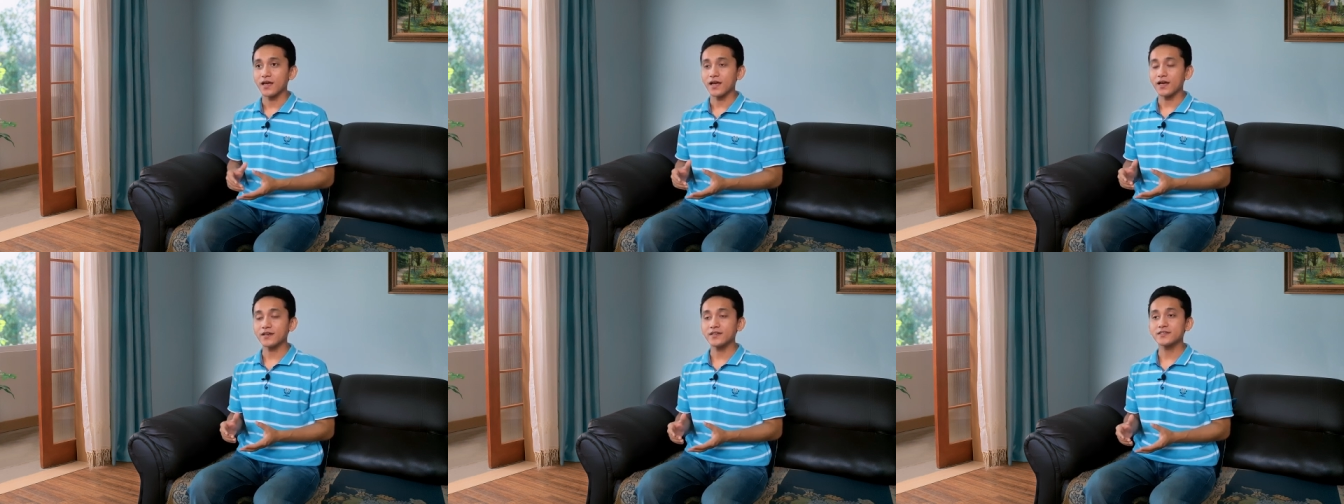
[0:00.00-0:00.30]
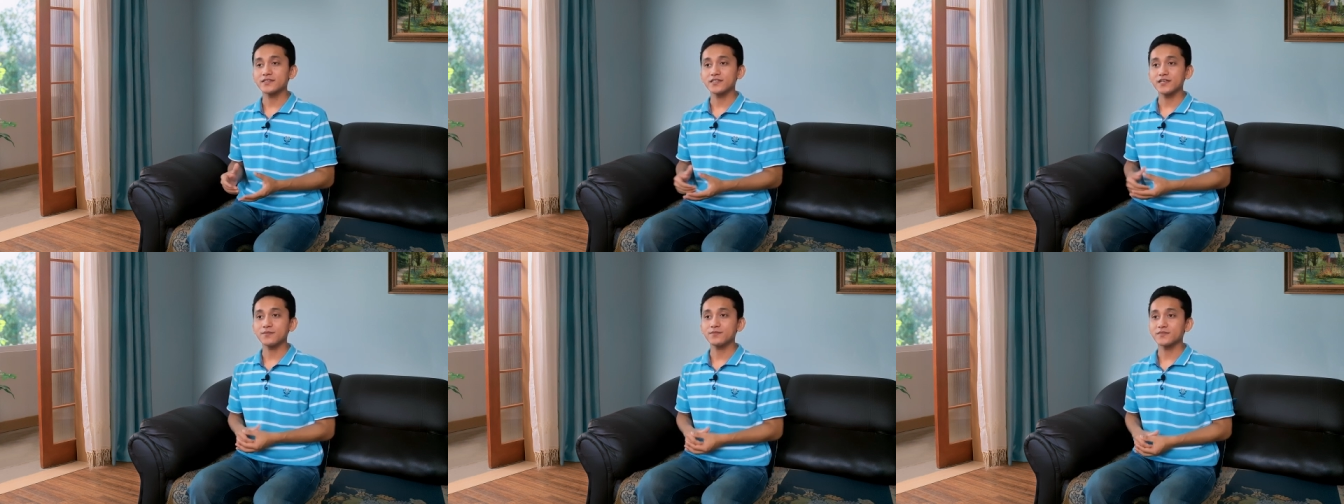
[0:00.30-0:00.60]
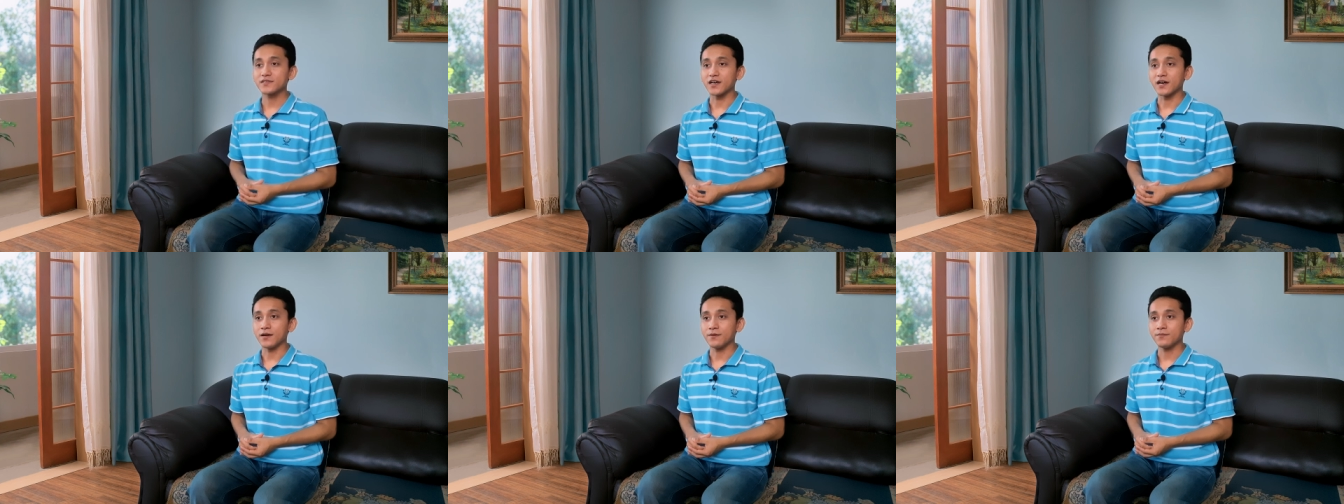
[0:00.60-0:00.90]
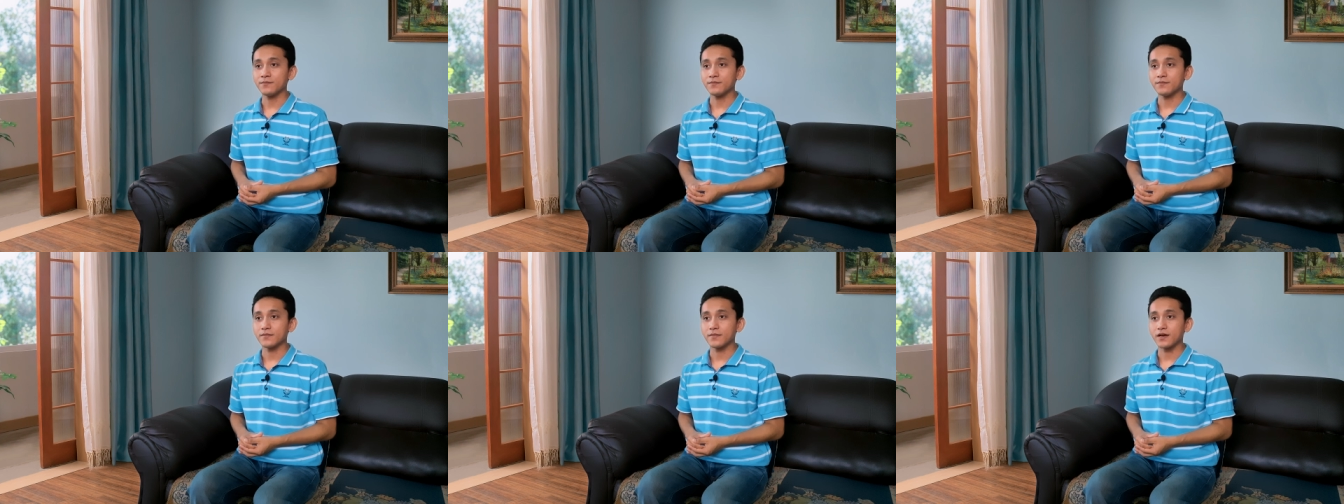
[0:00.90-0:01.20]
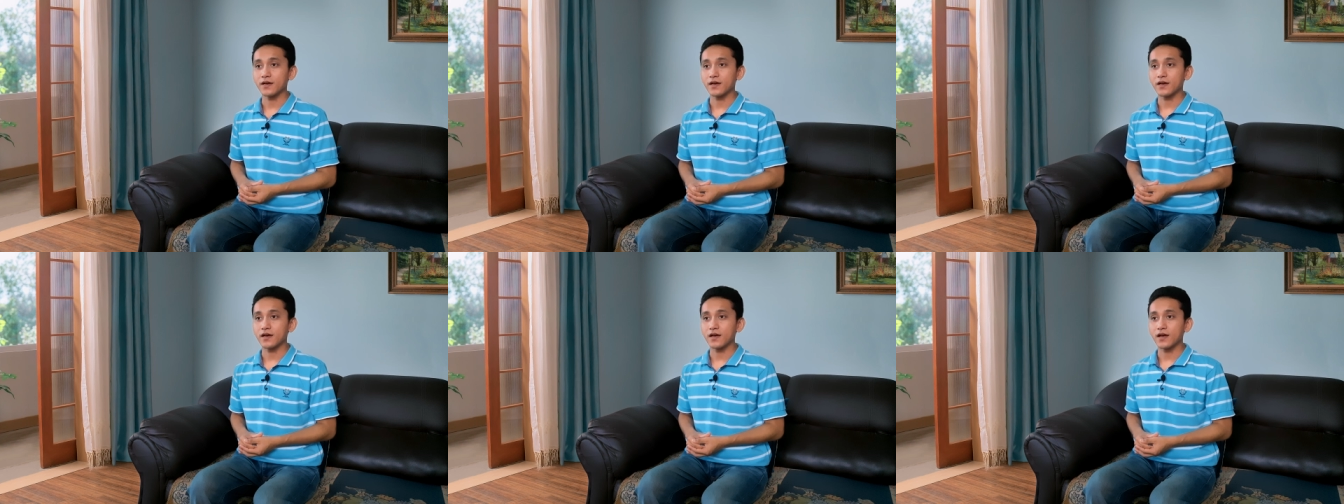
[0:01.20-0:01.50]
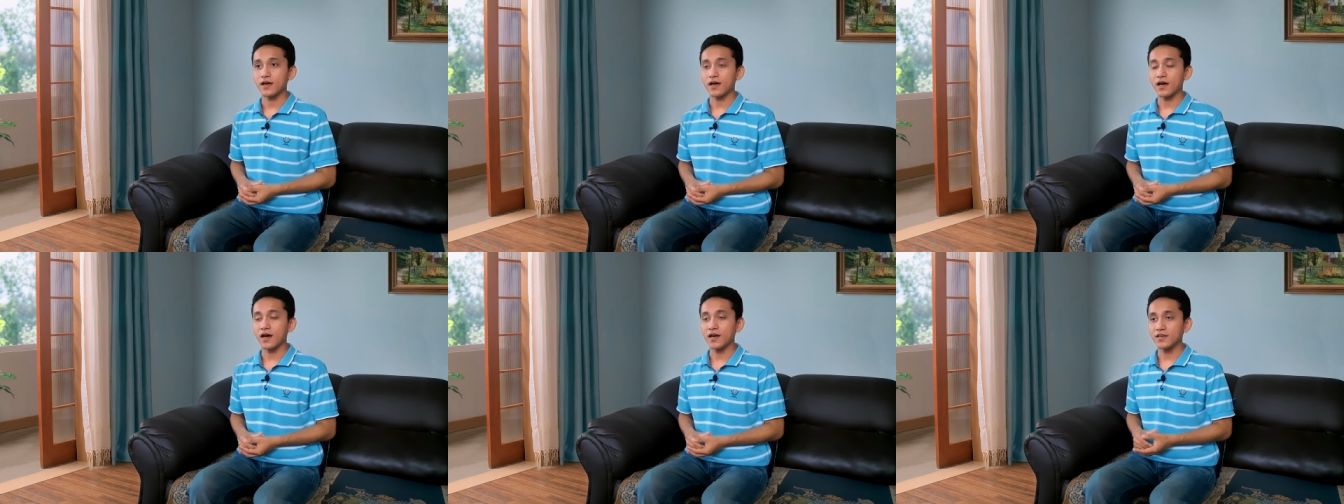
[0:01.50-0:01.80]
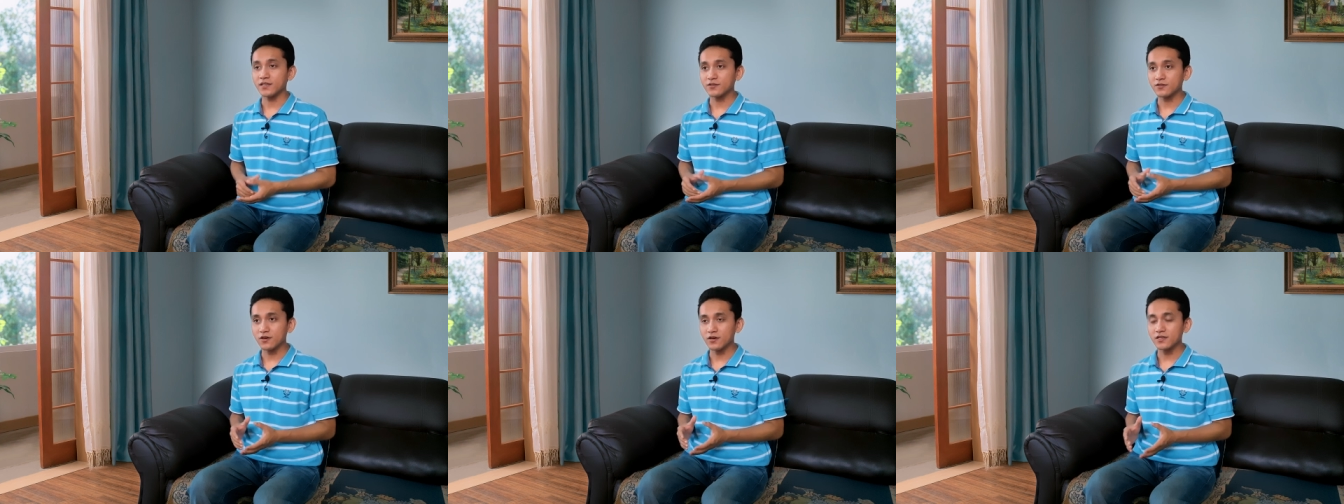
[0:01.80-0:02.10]
At the same time,
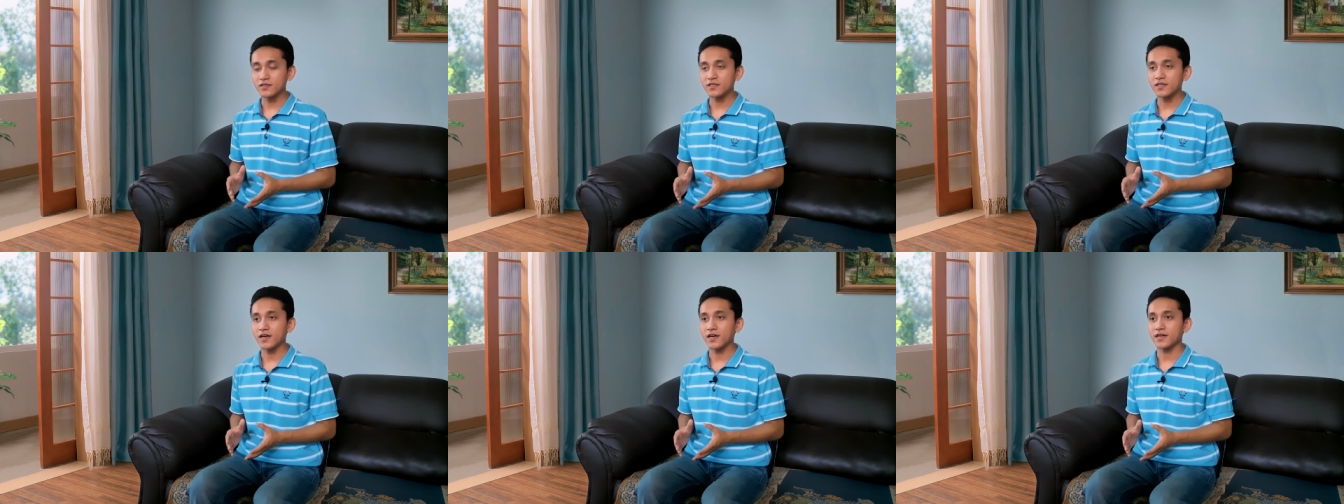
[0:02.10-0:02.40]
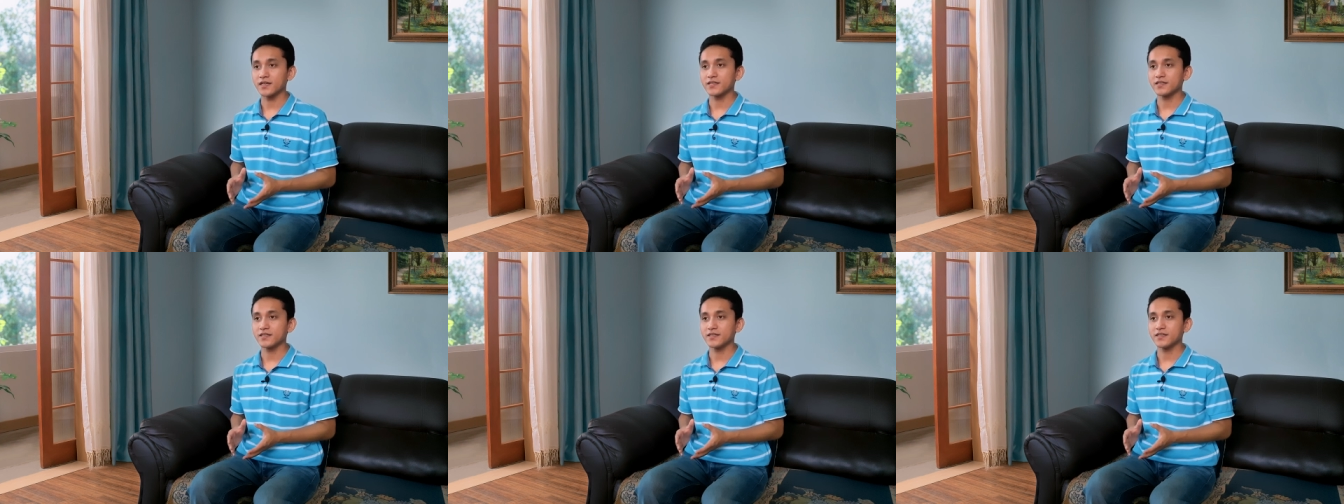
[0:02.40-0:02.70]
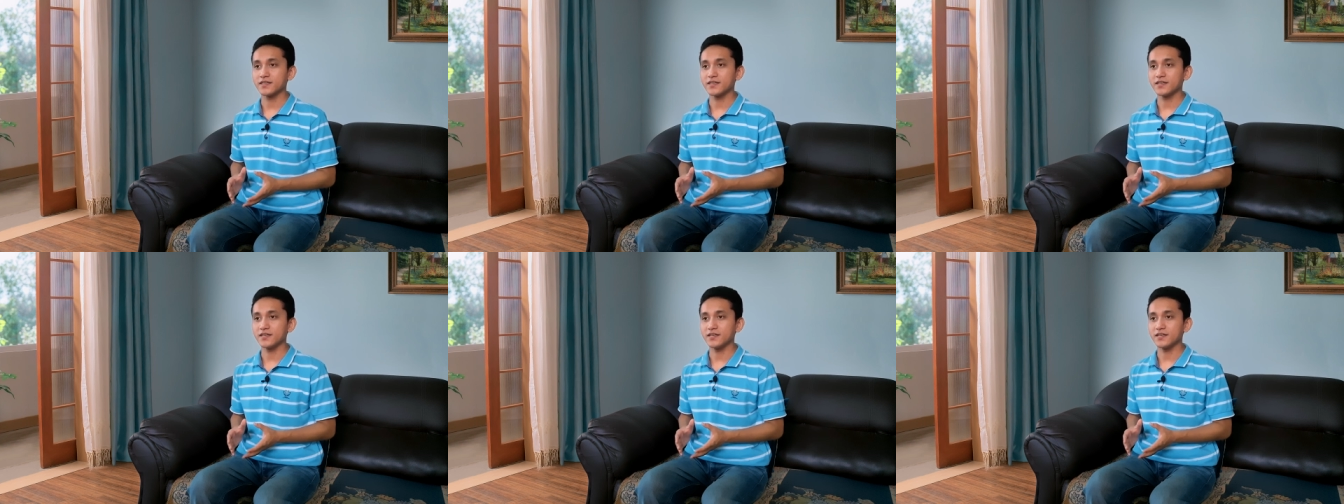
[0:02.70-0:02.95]
I thought that